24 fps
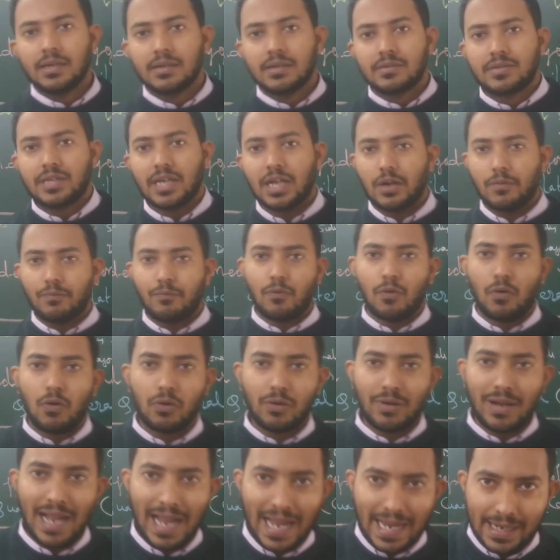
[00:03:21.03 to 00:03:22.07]
there are
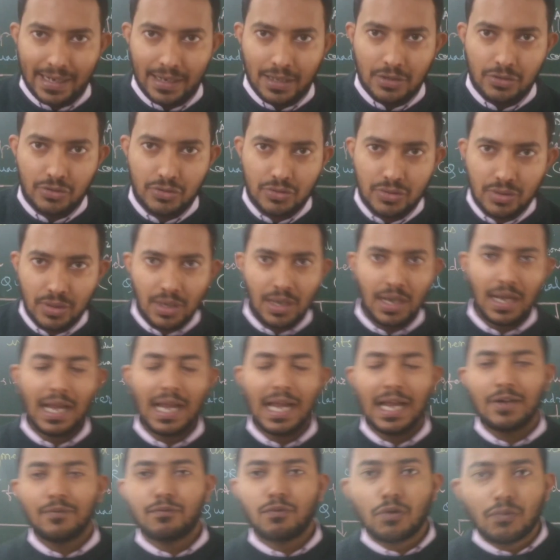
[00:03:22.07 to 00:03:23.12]
4 angles
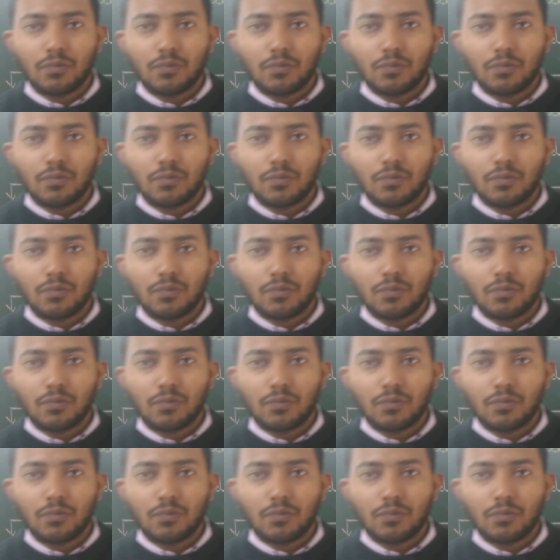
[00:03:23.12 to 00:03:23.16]
and 4